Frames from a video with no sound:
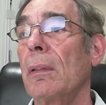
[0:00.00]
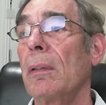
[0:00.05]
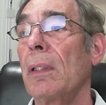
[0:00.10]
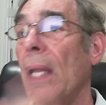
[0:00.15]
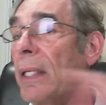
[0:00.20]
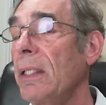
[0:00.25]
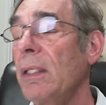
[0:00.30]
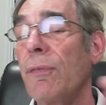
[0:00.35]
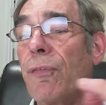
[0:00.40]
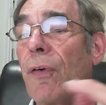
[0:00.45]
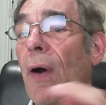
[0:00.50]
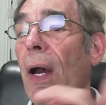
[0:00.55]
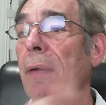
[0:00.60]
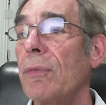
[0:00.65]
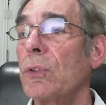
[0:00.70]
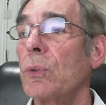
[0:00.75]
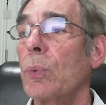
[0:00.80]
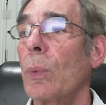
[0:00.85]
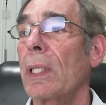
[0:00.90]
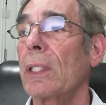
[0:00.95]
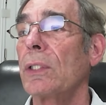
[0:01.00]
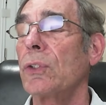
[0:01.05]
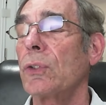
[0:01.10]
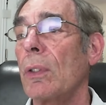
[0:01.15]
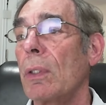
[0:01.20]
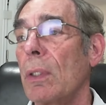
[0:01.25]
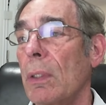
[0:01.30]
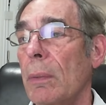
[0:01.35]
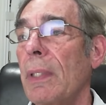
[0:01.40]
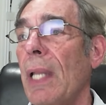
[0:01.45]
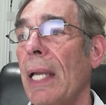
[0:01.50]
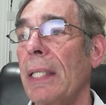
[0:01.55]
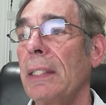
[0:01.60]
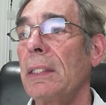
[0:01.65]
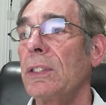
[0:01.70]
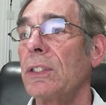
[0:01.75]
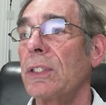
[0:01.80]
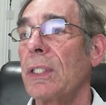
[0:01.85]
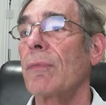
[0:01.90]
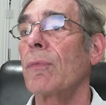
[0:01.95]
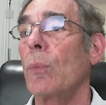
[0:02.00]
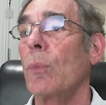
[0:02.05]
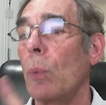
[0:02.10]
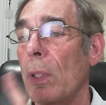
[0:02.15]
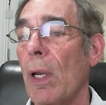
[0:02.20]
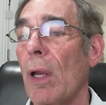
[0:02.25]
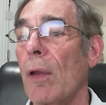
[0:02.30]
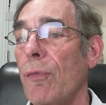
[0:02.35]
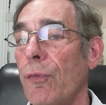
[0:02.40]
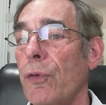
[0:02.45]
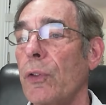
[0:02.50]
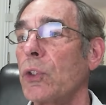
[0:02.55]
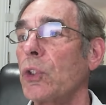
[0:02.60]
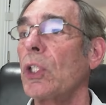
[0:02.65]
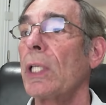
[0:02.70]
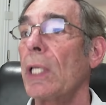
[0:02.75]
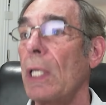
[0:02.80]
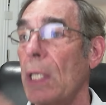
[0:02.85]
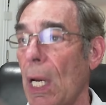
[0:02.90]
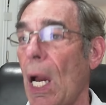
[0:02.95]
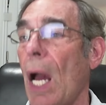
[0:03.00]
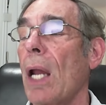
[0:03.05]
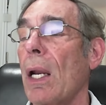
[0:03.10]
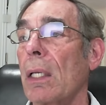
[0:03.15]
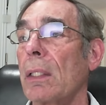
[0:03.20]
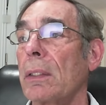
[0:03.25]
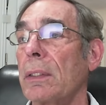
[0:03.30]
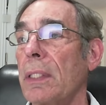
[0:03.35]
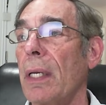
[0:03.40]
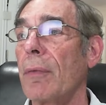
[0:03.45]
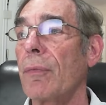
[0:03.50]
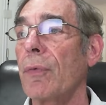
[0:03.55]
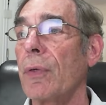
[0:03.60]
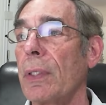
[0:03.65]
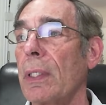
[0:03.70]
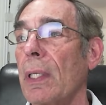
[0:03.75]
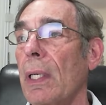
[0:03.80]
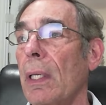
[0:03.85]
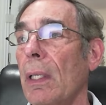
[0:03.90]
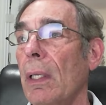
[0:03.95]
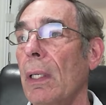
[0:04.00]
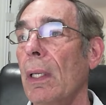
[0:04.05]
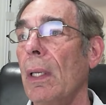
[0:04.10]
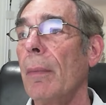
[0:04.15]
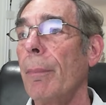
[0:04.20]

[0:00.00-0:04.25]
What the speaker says: 95 is when I started, 97 when I officially got onto everything